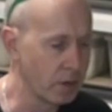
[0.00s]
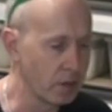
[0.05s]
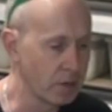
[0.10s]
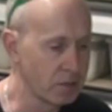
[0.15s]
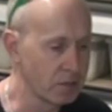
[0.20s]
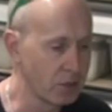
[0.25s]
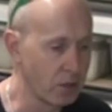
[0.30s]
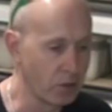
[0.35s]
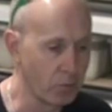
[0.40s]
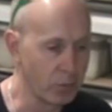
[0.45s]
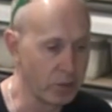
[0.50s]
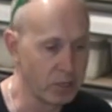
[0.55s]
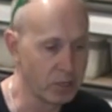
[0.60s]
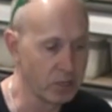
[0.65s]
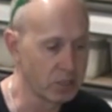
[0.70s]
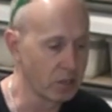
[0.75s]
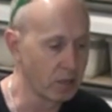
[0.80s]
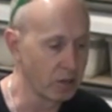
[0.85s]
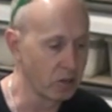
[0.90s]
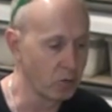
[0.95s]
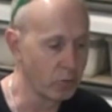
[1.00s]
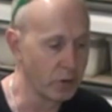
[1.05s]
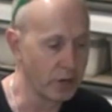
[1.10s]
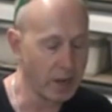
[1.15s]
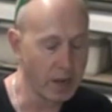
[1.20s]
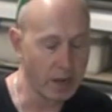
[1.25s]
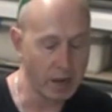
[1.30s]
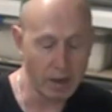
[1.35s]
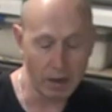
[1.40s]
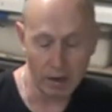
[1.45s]
so they'll be just a little bit
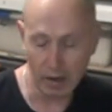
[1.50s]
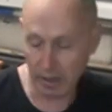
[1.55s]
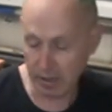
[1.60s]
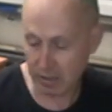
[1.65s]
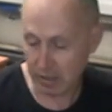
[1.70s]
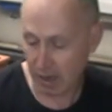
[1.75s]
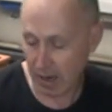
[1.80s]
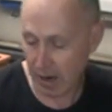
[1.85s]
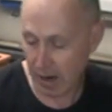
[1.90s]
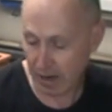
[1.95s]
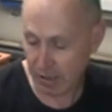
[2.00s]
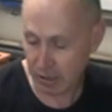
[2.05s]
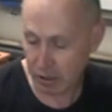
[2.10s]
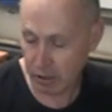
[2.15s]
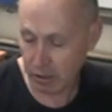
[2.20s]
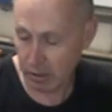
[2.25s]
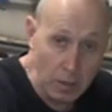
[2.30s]
less harsh.